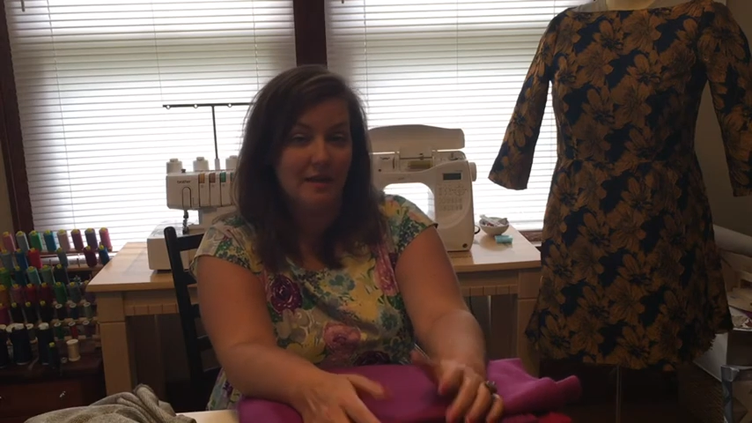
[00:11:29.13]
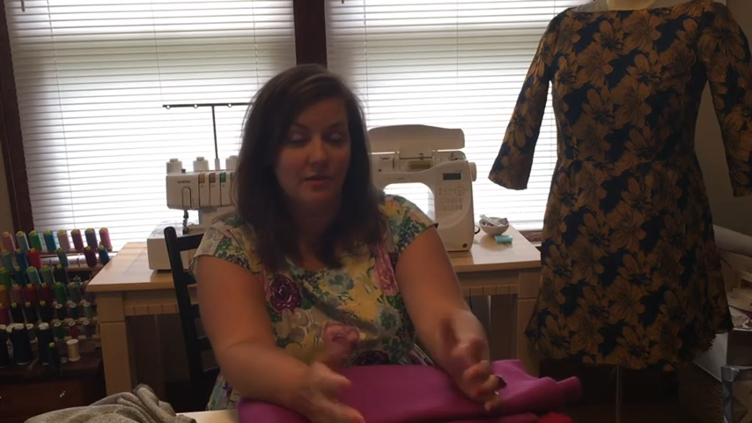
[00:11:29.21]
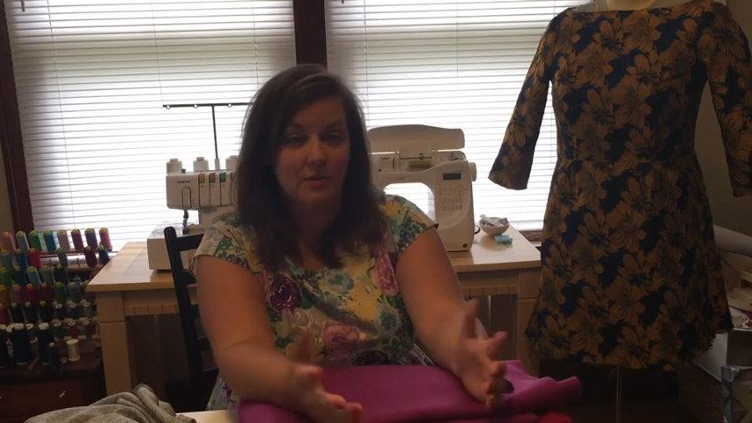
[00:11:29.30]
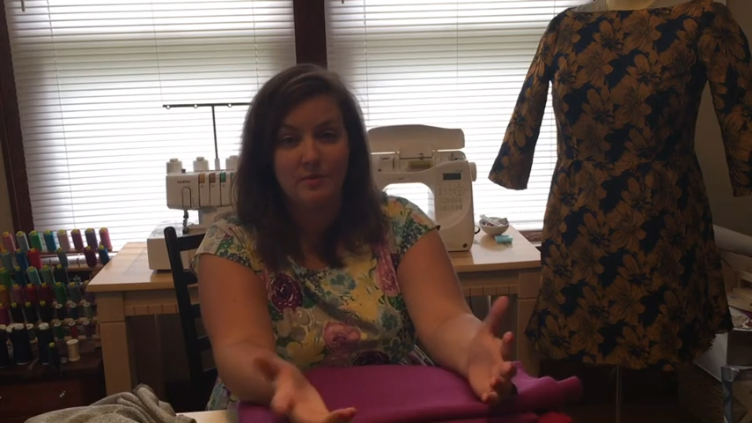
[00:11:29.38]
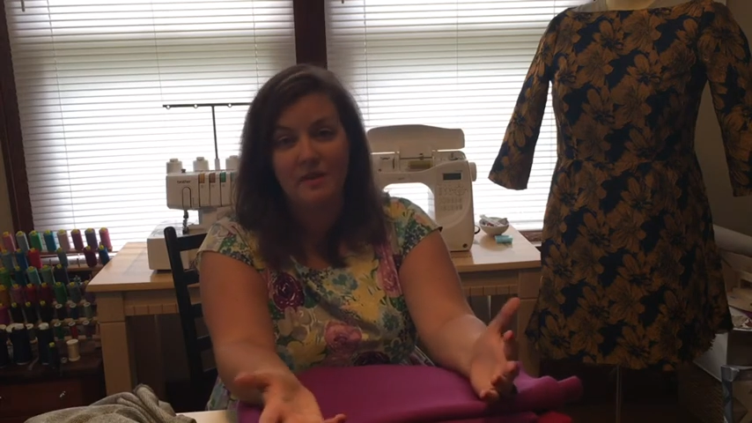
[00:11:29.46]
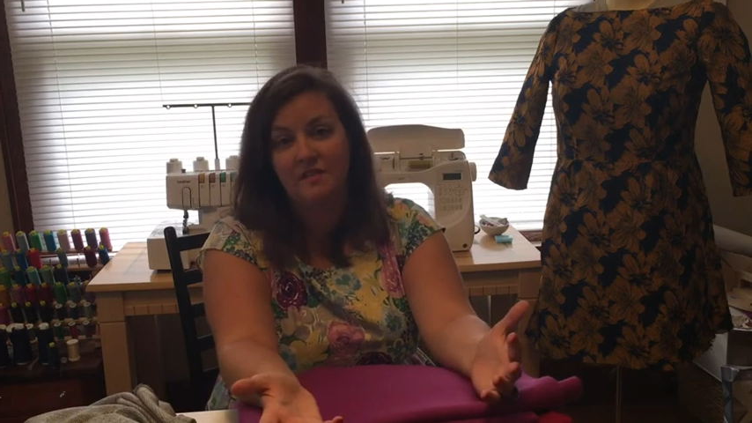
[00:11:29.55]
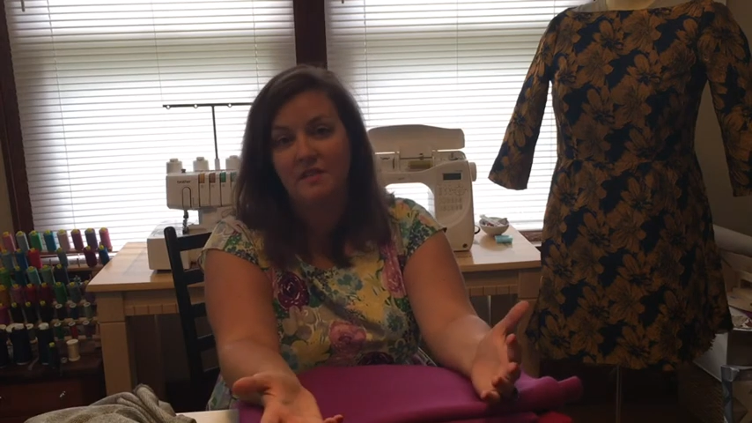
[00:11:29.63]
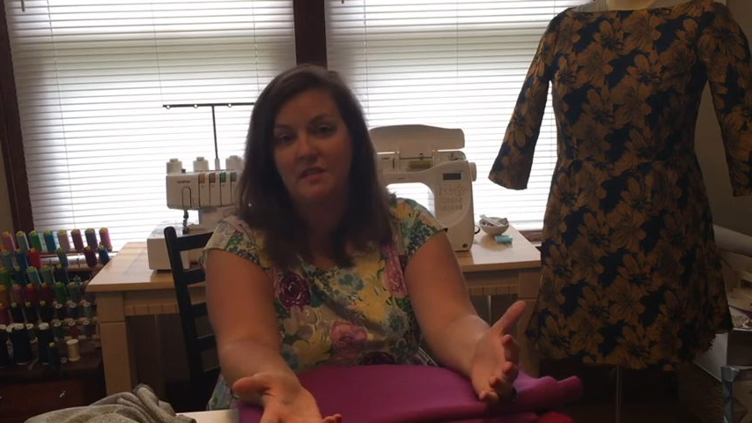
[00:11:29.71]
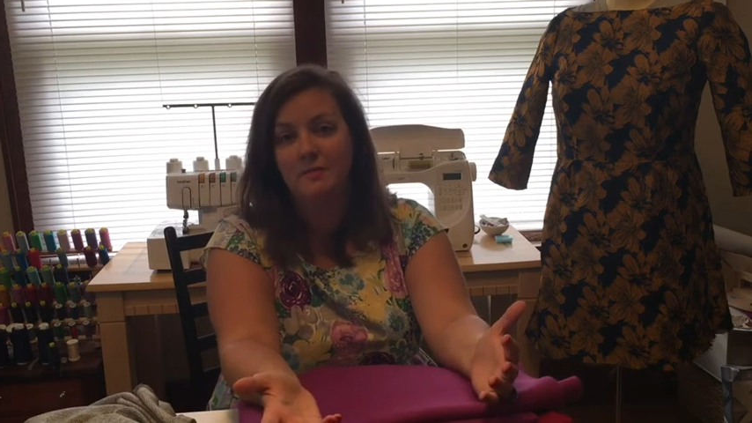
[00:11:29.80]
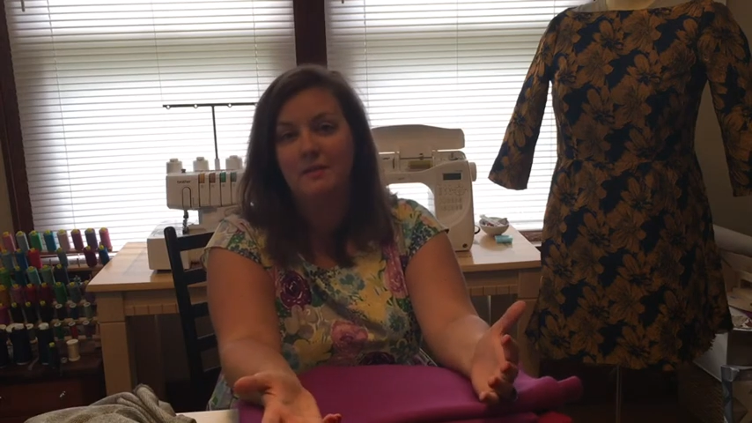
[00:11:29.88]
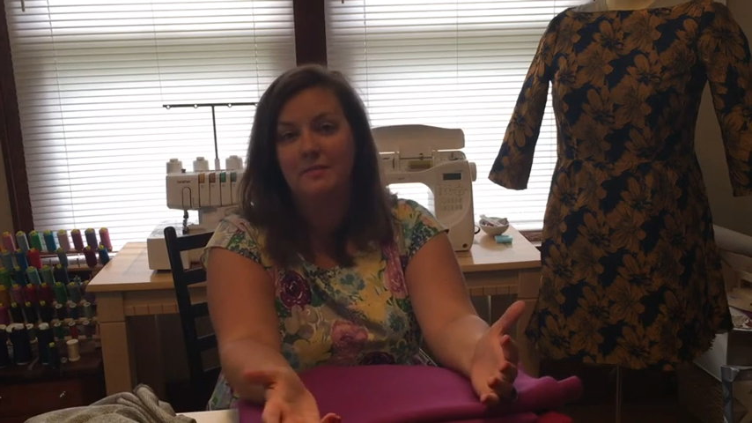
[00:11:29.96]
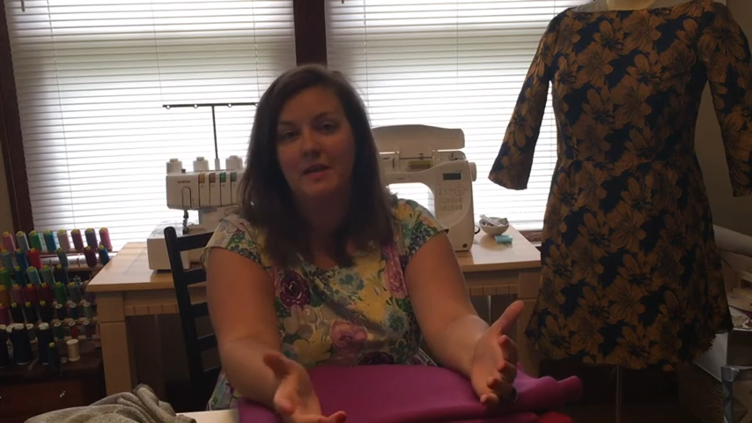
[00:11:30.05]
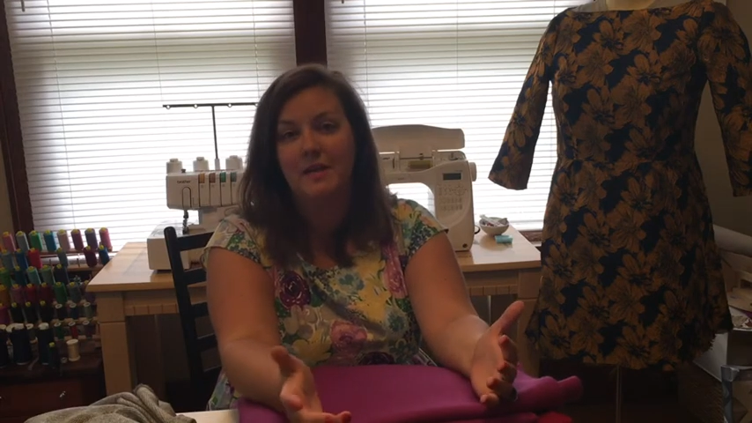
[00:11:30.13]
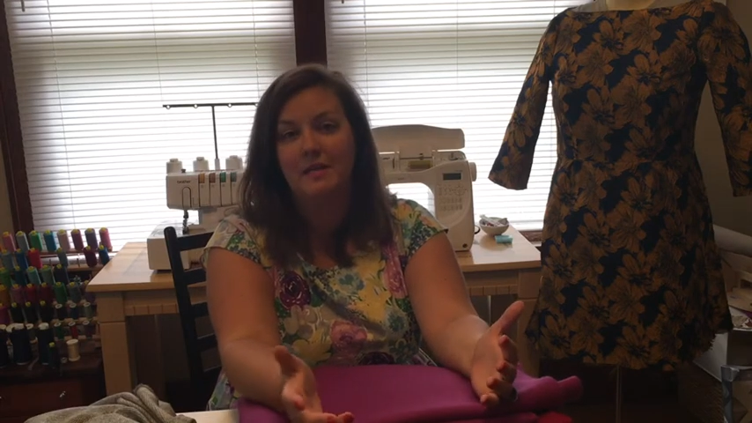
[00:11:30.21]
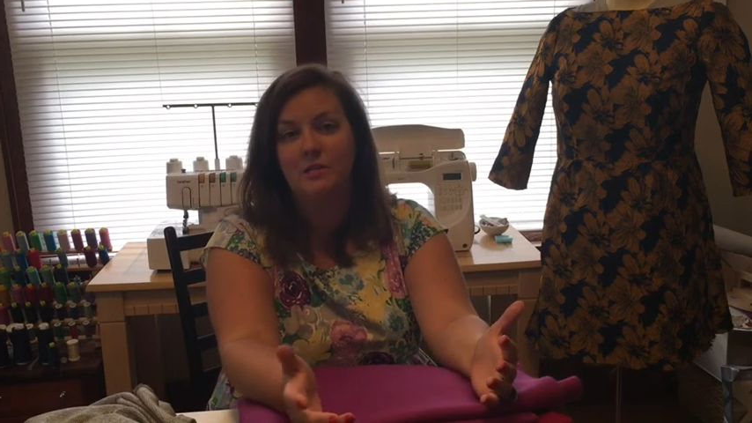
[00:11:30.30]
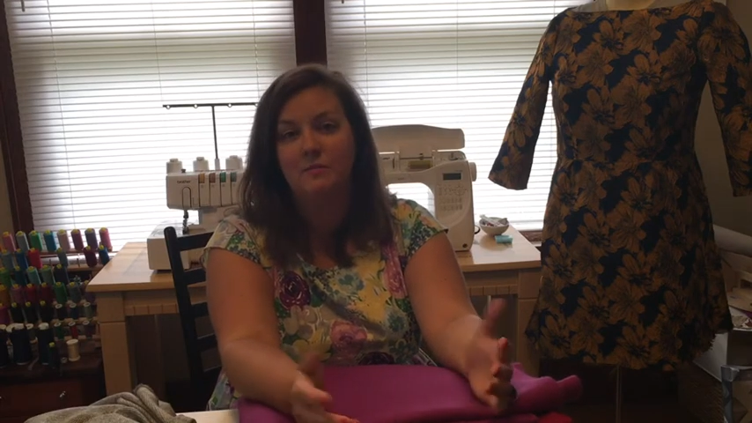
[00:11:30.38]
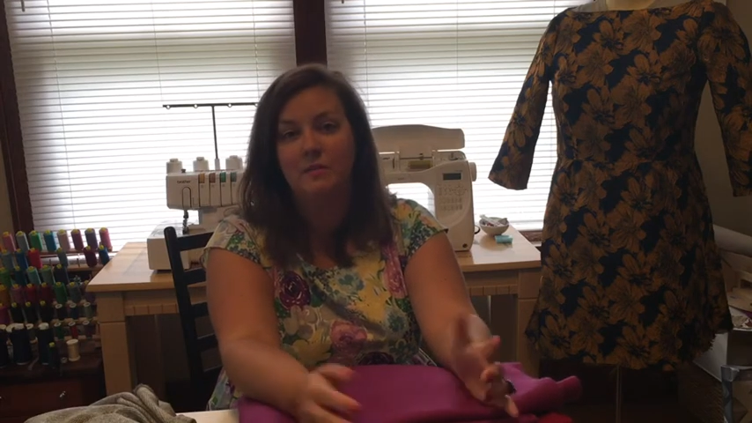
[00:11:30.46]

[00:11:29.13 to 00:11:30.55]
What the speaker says: and through my Facebook page,